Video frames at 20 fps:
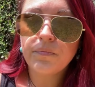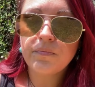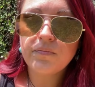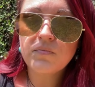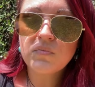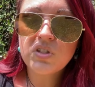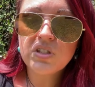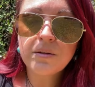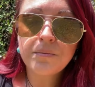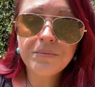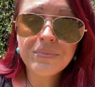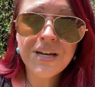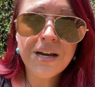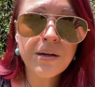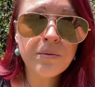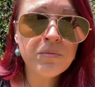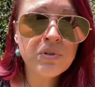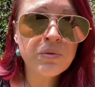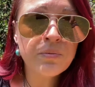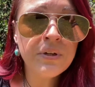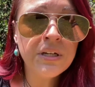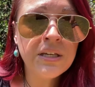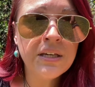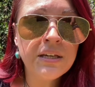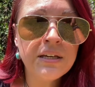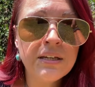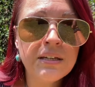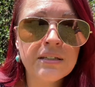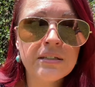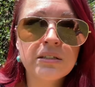sometimes we
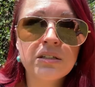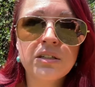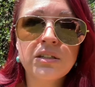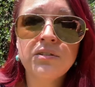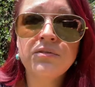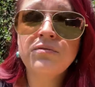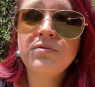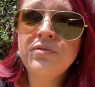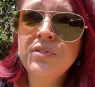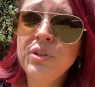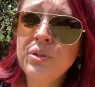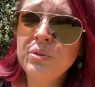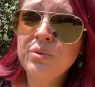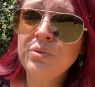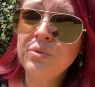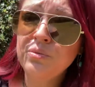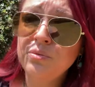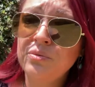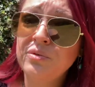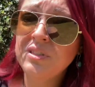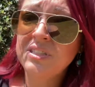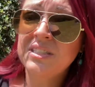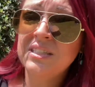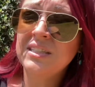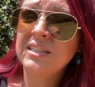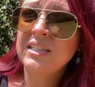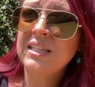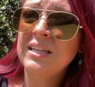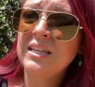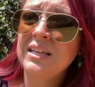get confused in
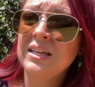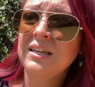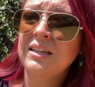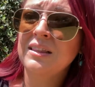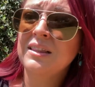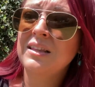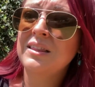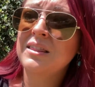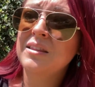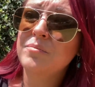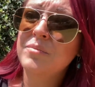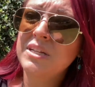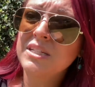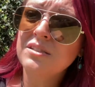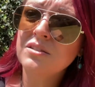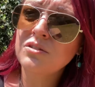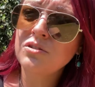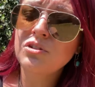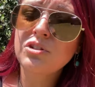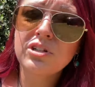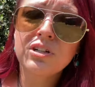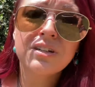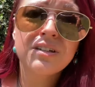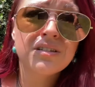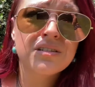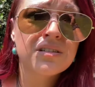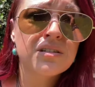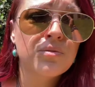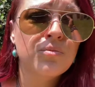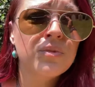thinking that the messenger
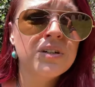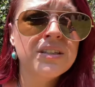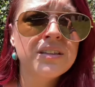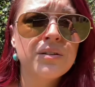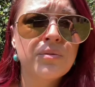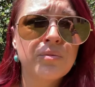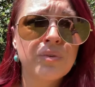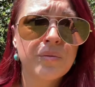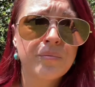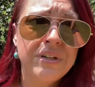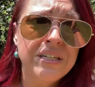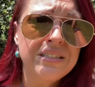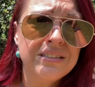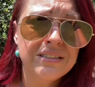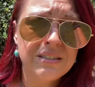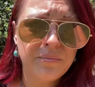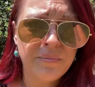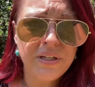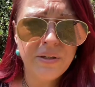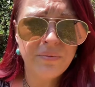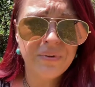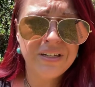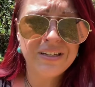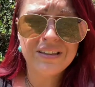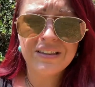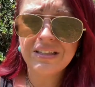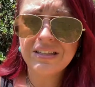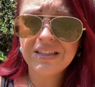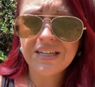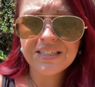is the one that we're meant to be with,
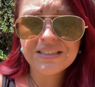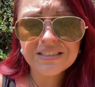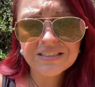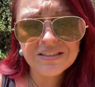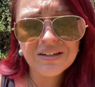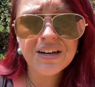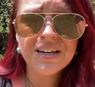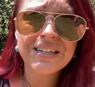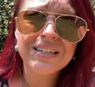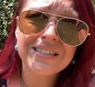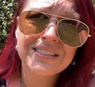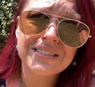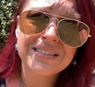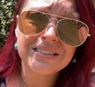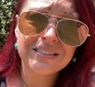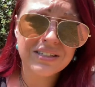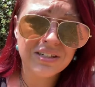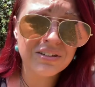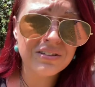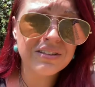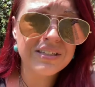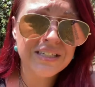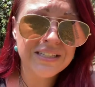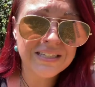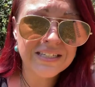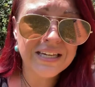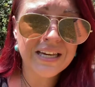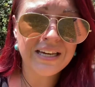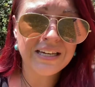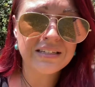and that's not necessarily the
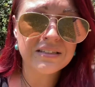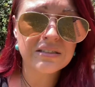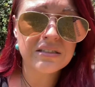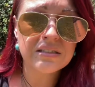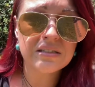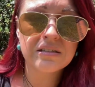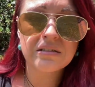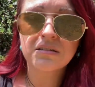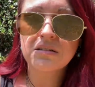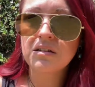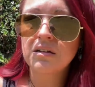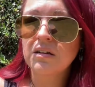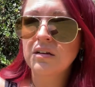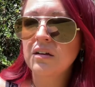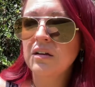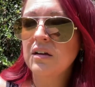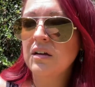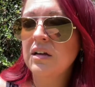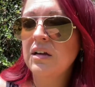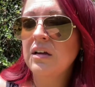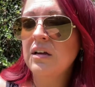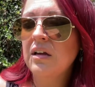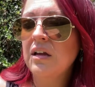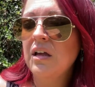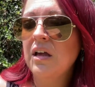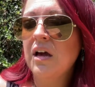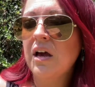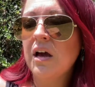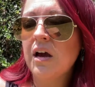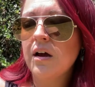case.
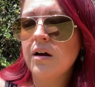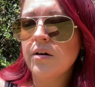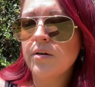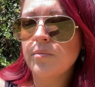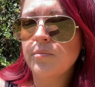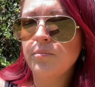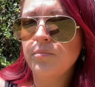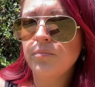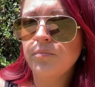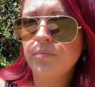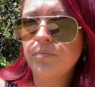Um,